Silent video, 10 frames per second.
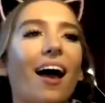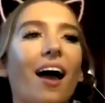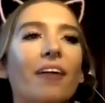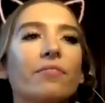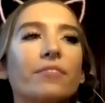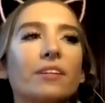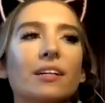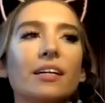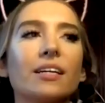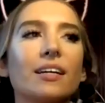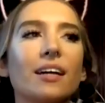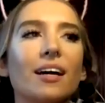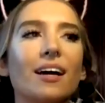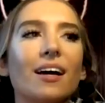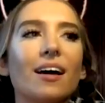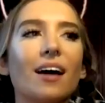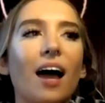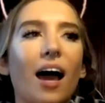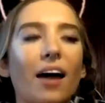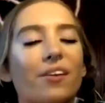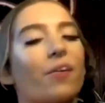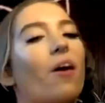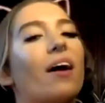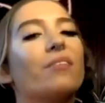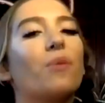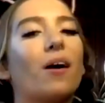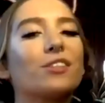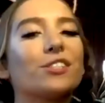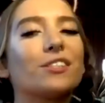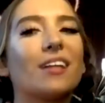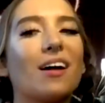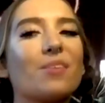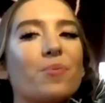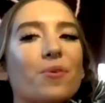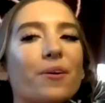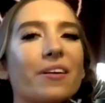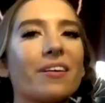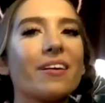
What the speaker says: I feel like, I don't know, I've watched a lot of porn.